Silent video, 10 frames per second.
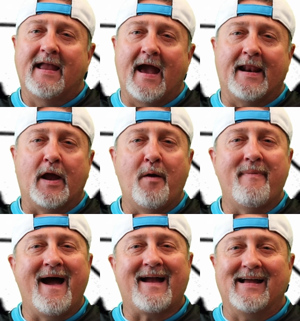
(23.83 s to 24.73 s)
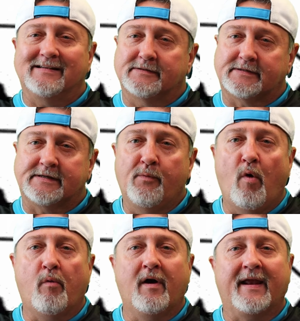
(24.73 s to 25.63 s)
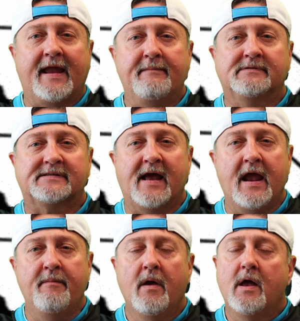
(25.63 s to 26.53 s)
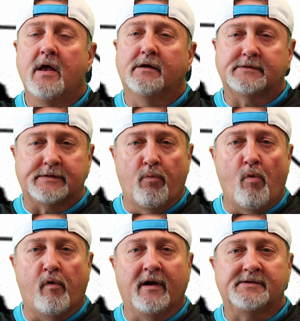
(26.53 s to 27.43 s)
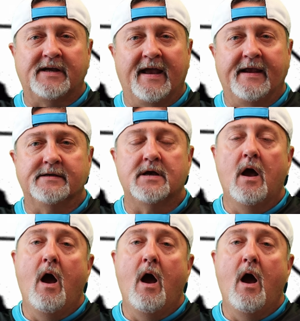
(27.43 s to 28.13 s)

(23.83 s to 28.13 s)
kind of go back and see what we're going to keep the same, see what we're going to change.